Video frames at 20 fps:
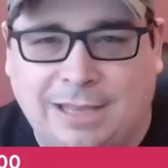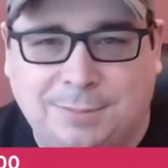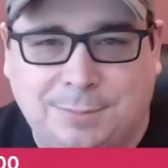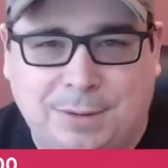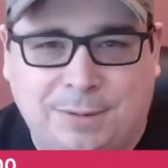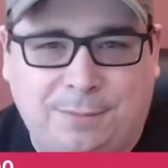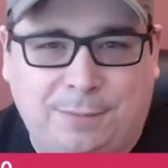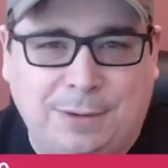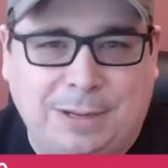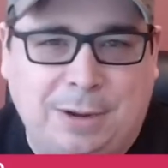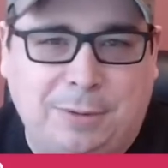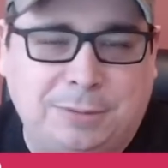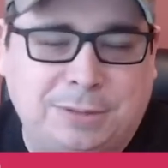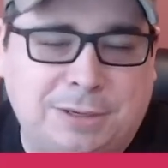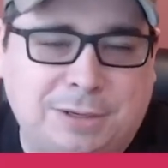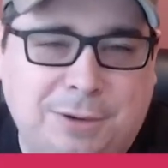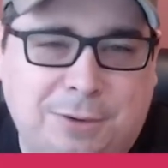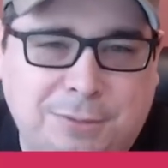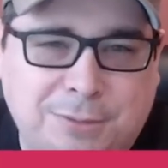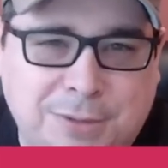and has been for
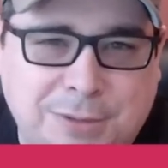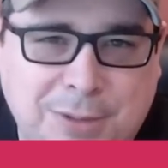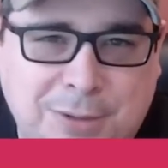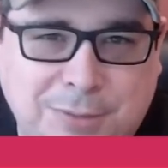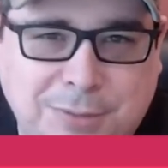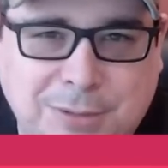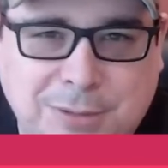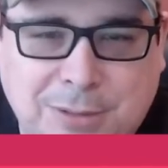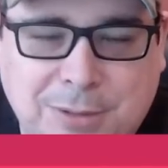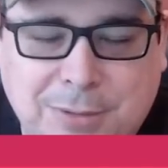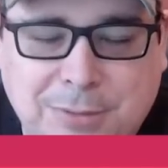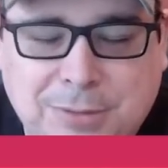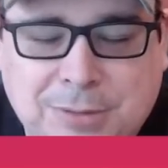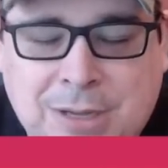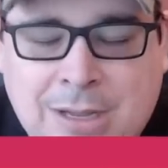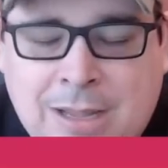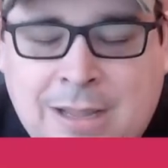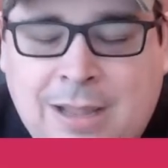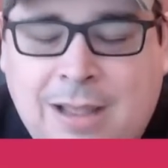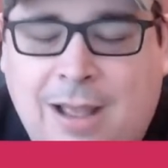years and years and years and years.
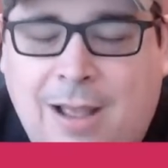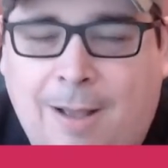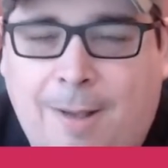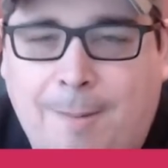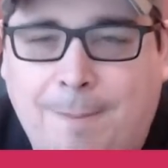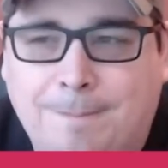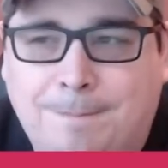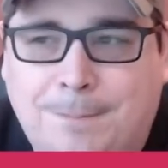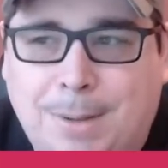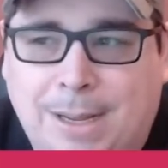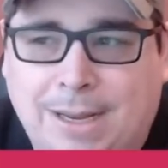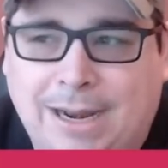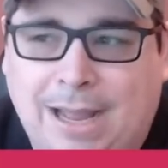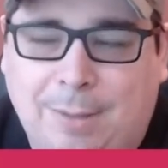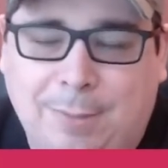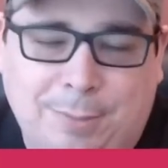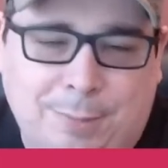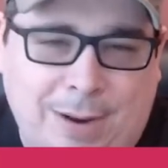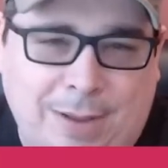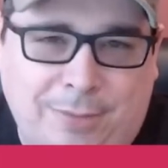Uh, but
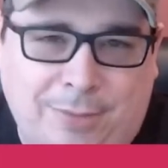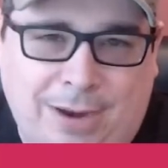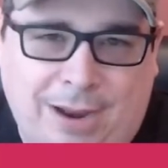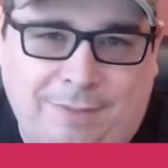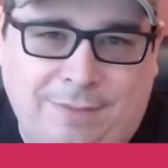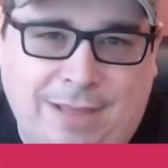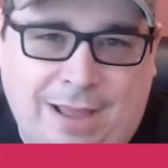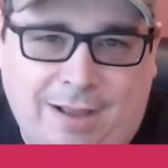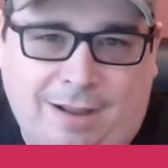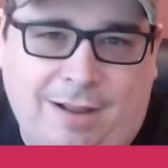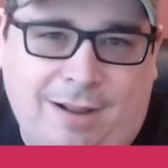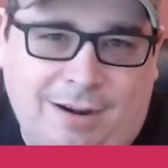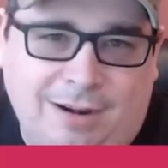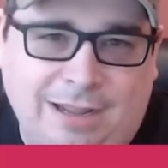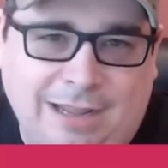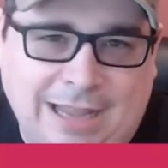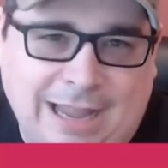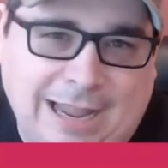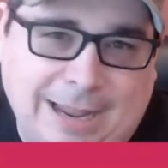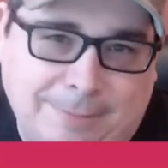I would rather have that
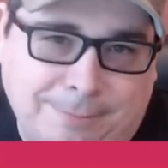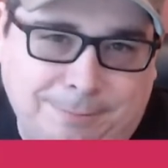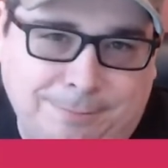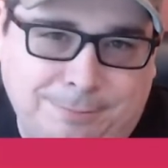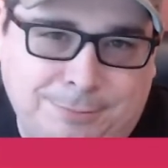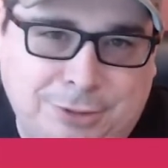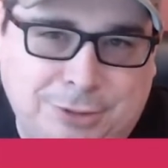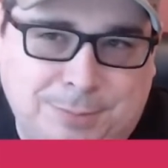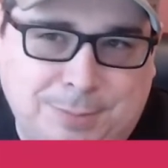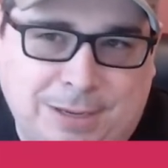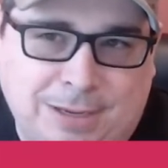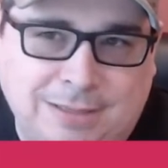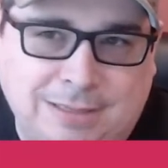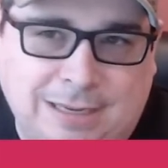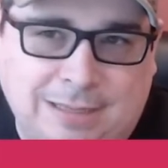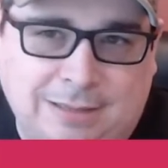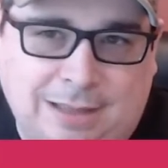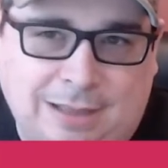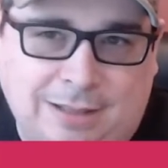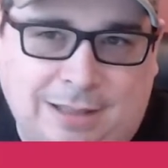kind of game just
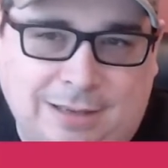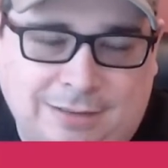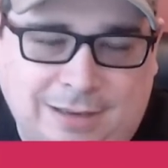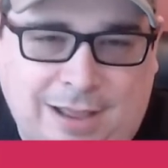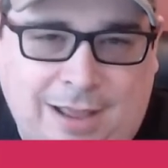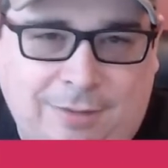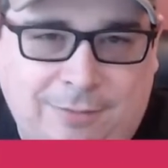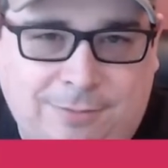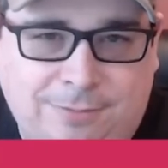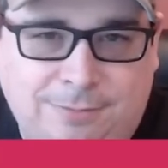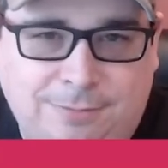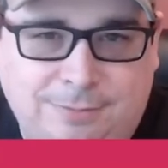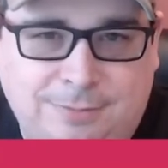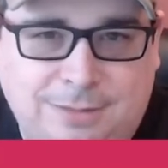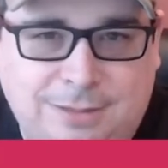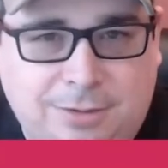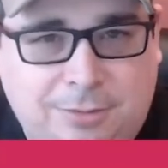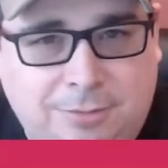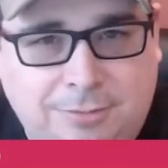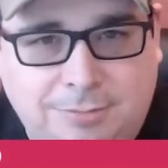because I, I like to have,
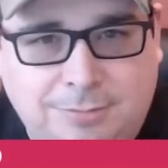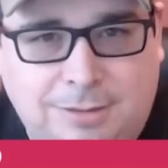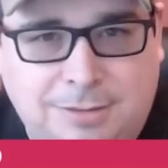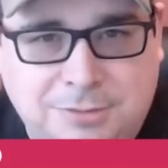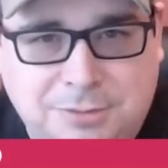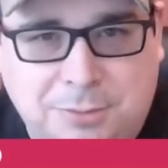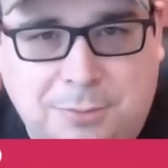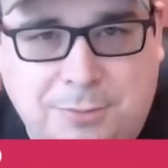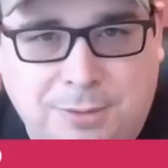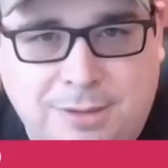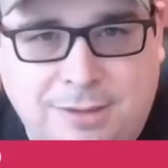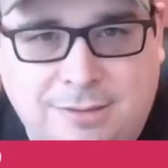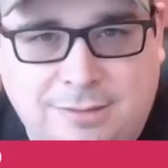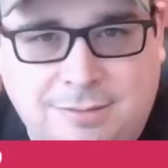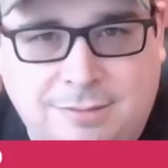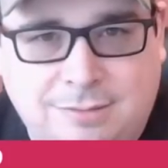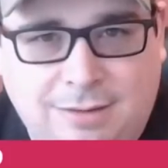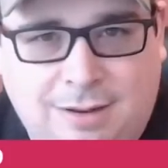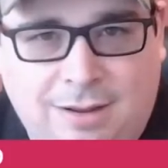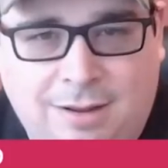you know, a
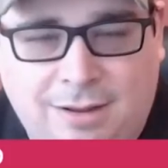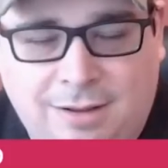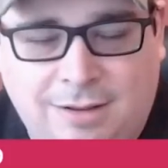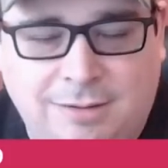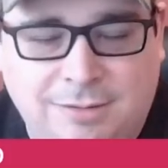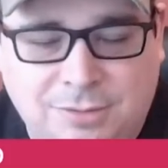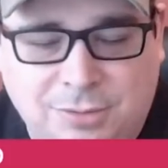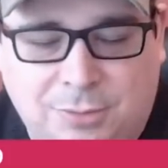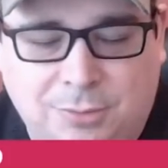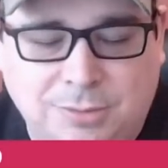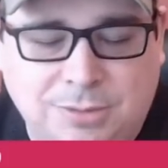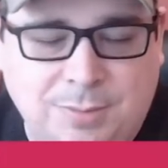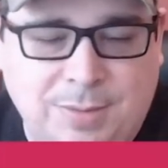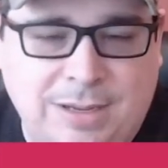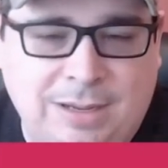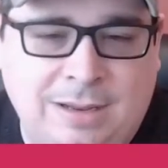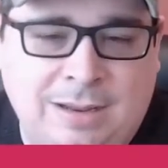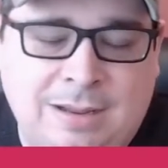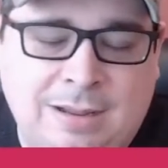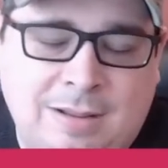story uh, uh told to
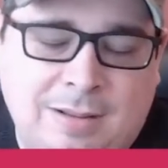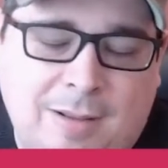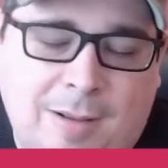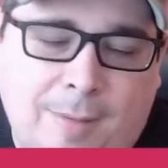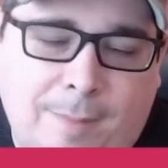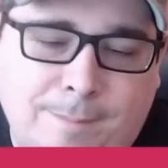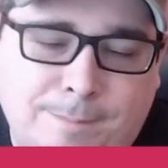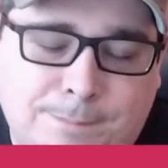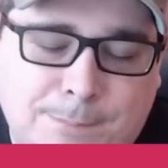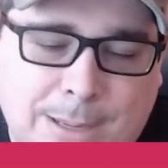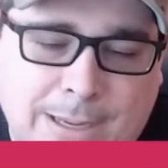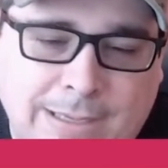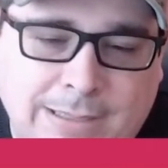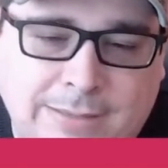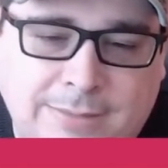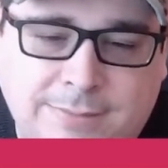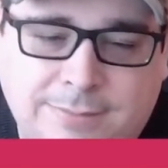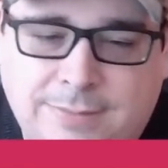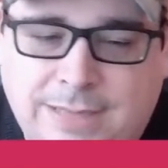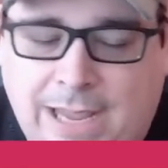me. Uh,
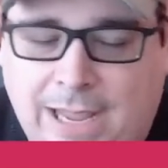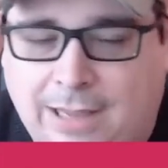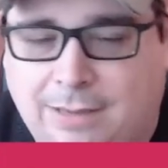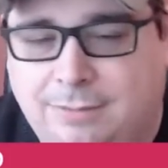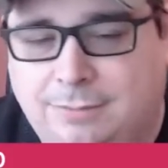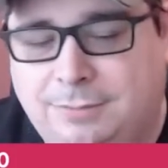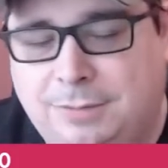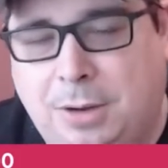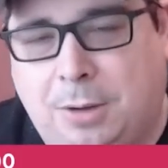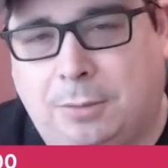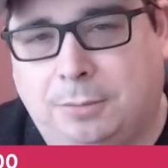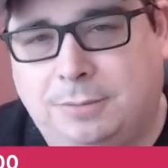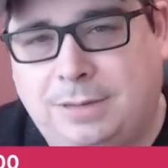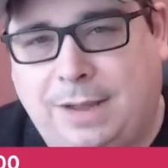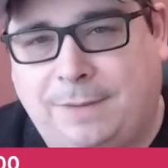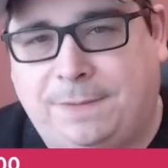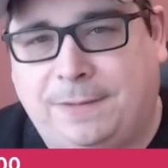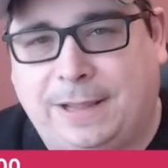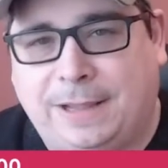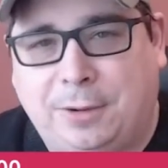but yeah, no,
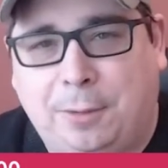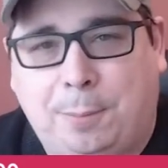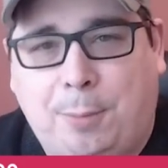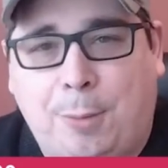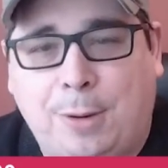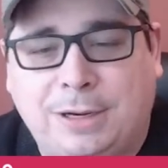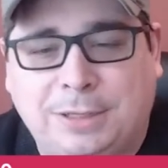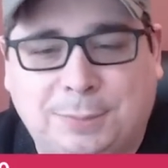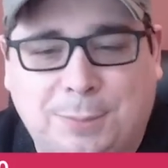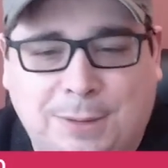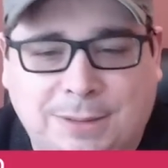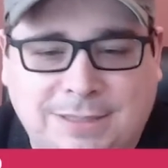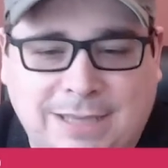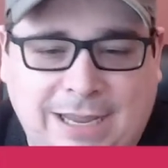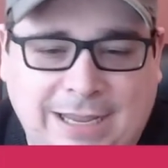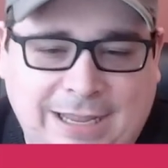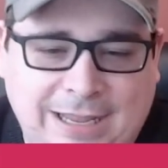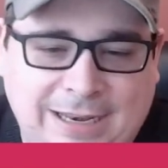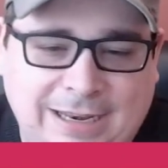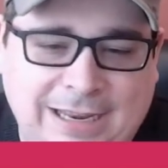definitely. Your point is well
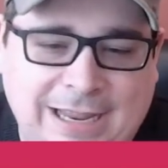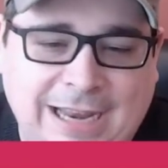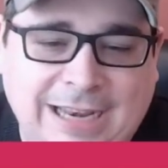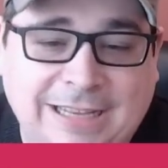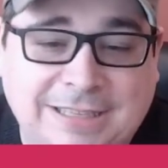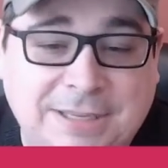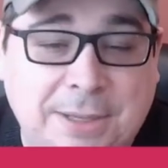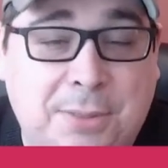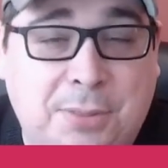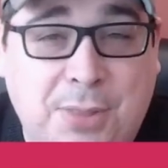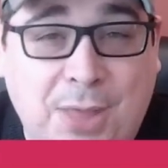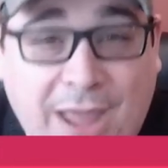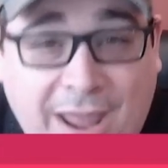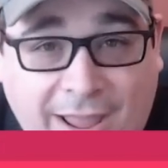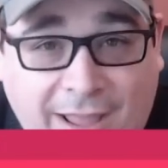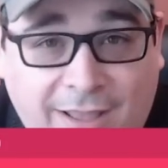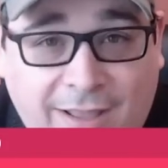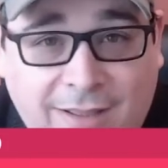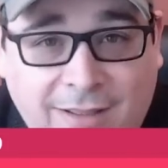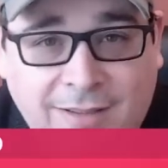taken. It is a
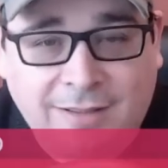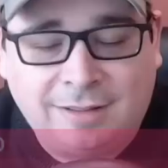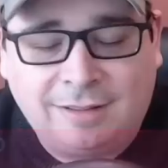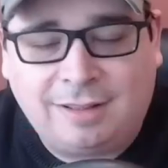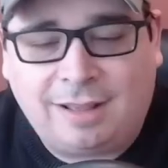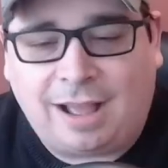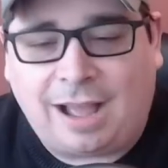thing.